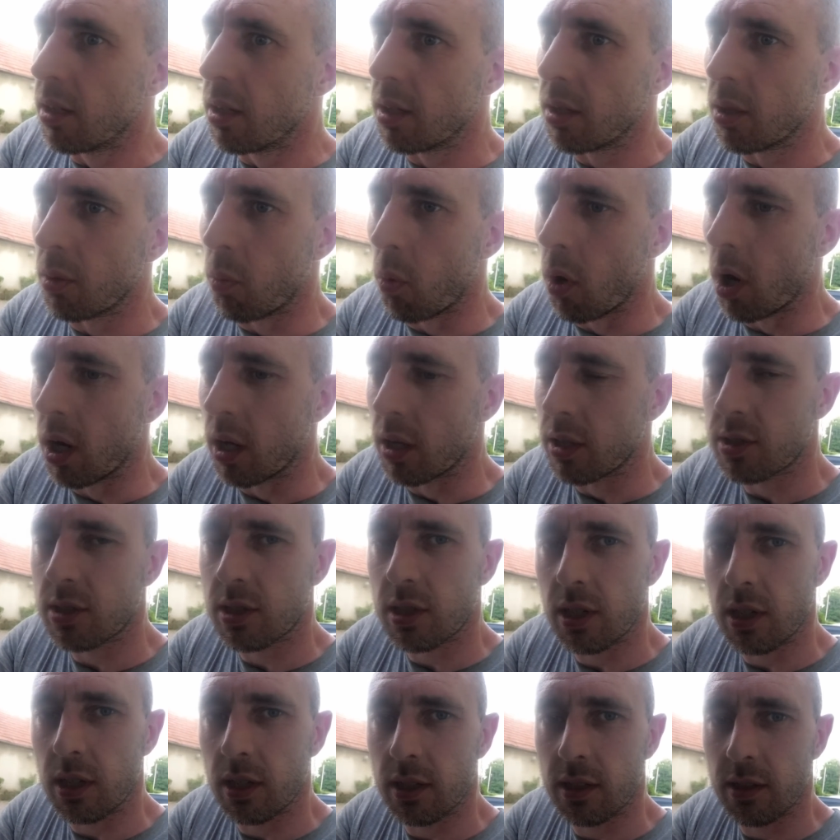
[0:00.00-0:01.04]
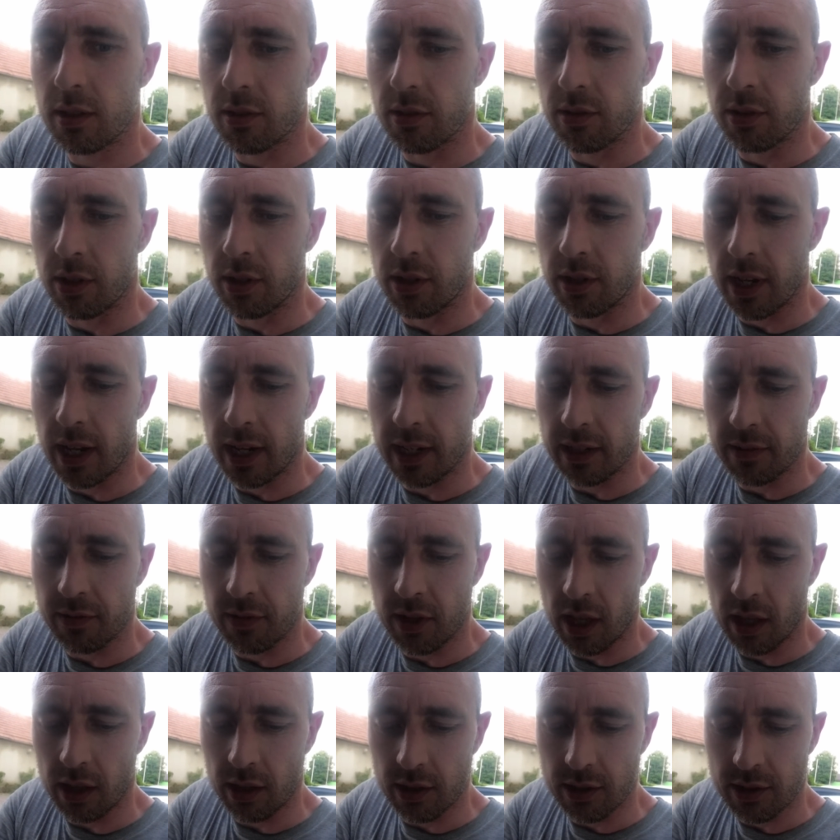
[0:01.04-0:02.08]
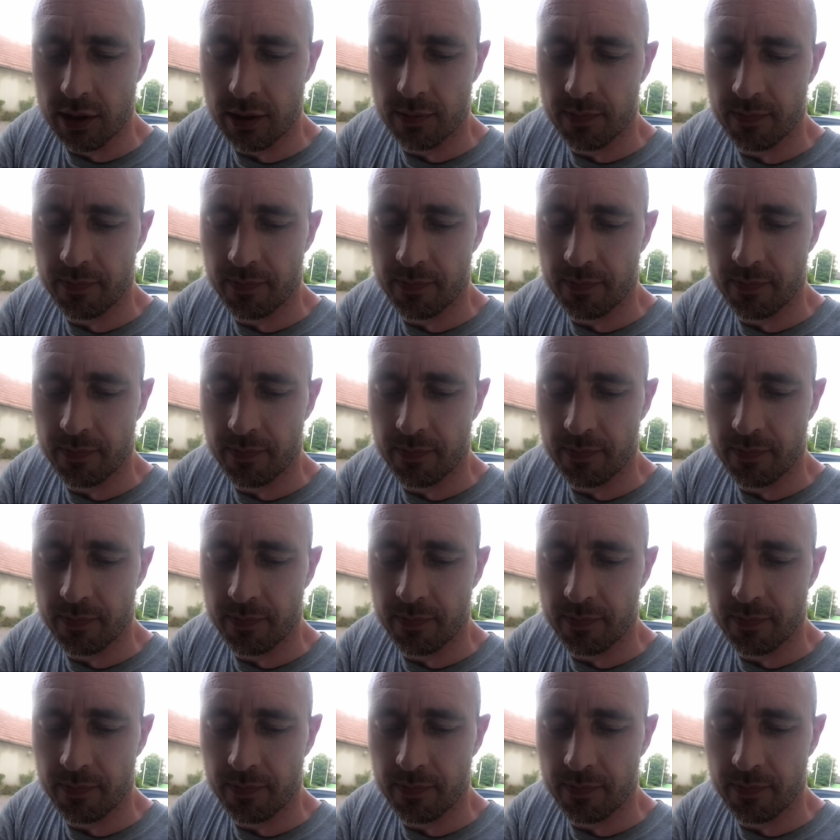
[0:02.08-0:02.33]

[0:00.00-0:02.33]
worse than any of the others.